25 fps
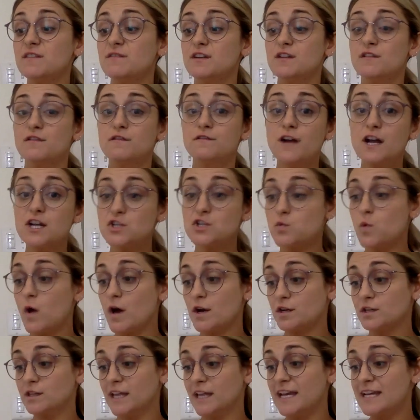in
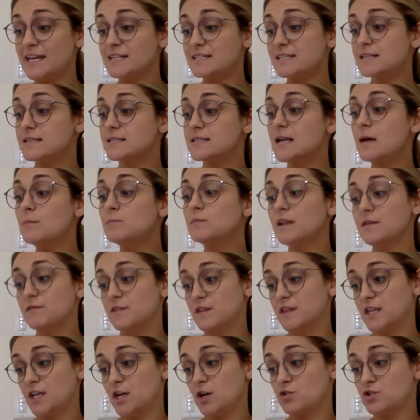freshwater lakes, some live
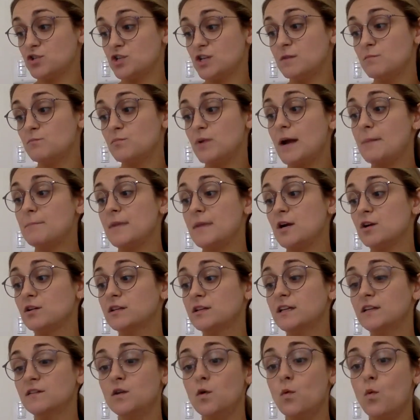in the ocean,
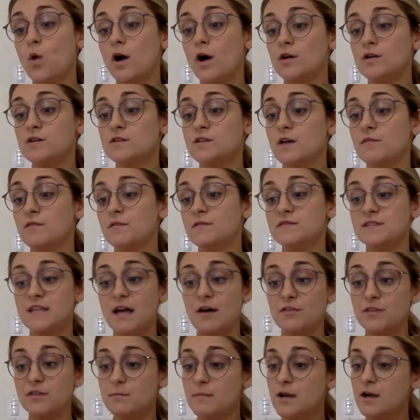primarily in the waters off of
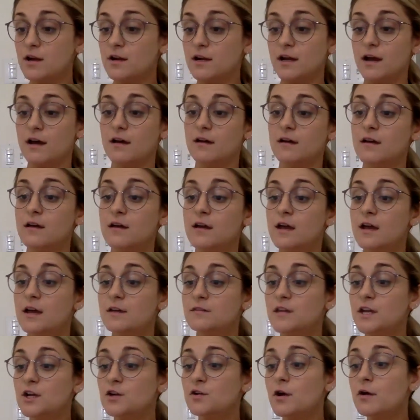South America.
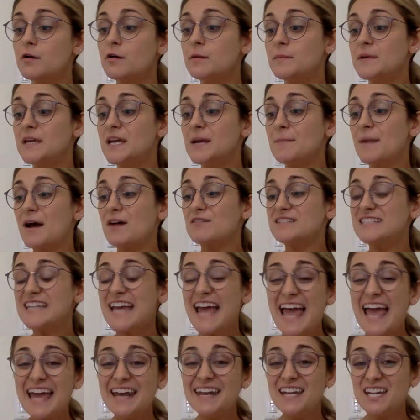They grow to be about
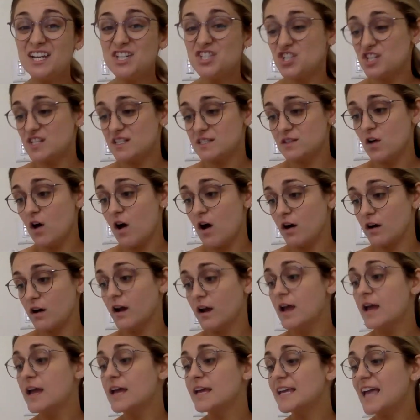10 inches long.
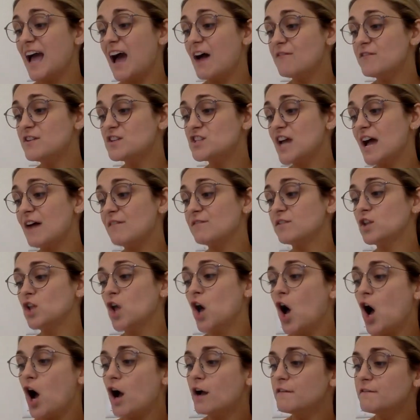Catfish have
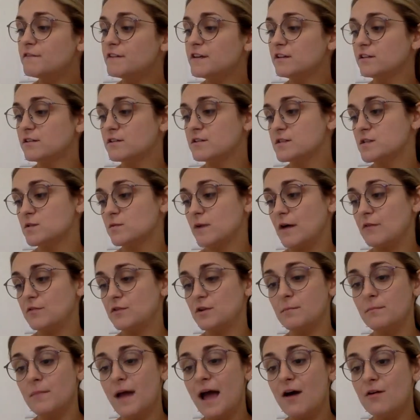long feelers around
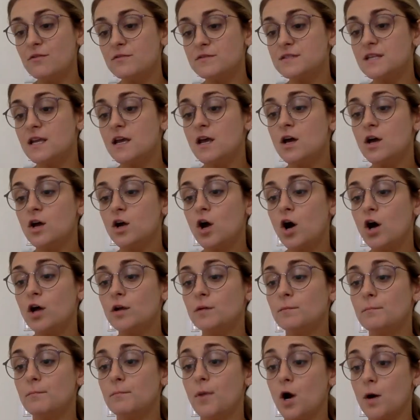their mouths
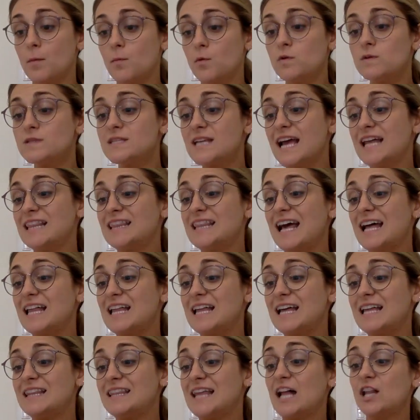called barbels, and
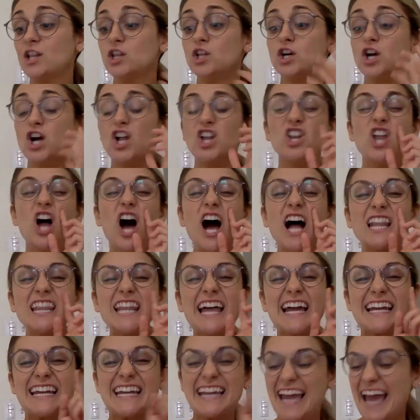that look a lot
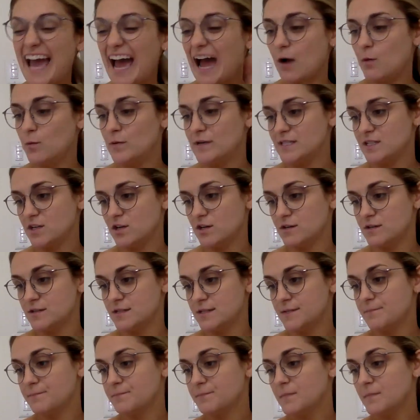like cat whiskers.